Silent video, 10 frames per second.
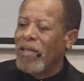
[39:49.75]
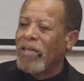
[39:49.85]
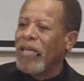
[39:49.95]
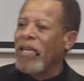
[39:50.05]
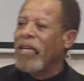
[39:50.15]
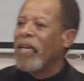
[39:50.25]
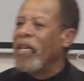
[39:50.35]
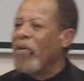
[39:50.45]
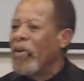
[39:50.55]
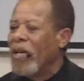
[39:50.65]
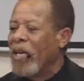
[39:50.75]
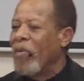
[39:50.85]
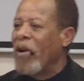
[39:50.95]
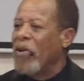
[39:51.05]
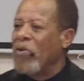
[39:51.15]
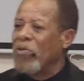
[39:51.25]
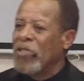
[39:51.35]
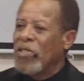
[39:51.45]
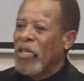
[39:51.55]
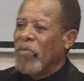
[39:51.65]
Hey, anybody, you
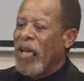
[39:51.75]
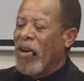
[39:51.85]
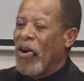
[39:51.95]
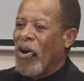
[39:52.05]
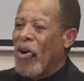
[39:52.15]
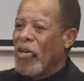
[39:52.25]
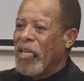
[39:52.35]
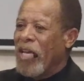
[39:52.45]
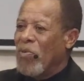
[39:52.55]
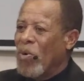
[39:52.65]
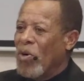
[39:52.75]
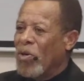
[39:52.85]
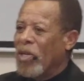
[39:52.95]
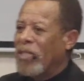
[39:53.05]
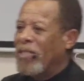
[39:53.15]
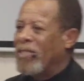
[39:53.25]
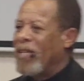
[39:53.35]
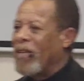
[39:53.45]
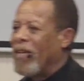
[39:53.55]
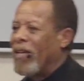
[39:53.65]
just had a hard day at work and just
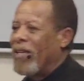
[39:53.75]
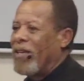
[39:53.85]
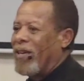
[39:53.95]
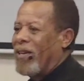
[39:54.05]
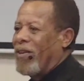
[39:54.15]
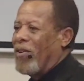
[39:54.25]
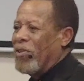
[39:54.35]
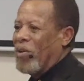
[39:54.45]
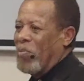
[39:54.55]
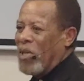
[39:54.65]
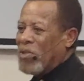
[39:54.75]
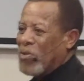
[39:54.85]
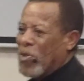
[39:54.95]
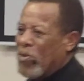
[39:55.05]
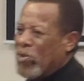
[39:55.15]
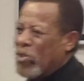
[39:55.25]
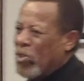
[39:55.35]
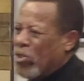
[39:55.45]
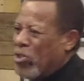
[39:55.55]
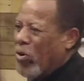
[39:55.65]
think, yeah, all your muscles hurts and
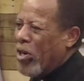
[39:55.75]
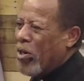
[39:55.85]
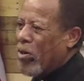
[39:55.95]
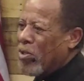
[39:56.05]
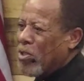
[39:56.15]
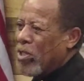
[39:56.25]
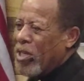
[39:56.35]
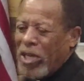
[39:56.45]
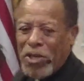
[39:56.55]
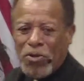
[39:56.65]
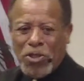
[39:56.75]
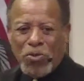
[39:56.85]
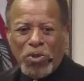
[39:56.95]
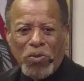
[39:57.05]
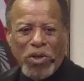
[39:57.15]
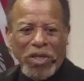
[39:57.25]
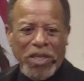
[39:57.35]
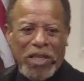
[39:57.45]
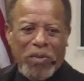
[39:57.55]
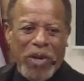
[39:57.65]
your joint hurts and you just really want to
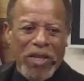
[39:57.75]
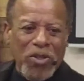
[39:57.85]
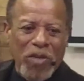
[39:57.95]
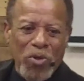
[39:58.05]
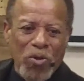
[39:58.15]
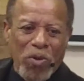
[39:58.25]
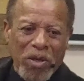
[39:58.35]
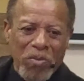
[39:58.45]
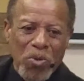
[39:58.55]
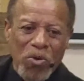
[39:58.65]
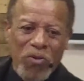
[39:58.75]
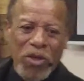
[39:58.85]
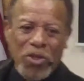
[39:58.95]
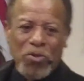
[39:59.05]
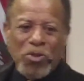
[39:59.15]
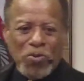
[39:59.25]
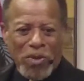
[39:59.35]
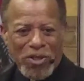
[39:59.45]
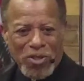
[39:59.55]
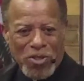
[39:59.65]
get in the bathtub. You don't want to move. You just
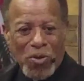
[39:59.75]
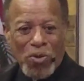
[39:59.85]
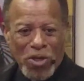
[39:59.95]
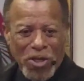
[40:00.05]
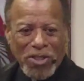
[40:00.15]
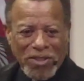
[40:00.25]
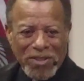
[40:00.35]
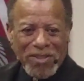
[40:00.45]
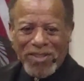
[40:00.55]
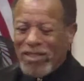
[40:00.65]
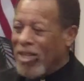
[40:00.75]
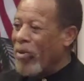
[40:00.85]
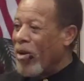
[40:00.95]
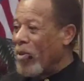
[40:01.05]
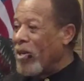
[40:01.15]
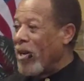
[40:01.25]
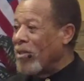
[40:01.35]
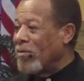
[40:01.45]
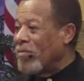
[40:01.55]
want to soak. Anybody ever been there?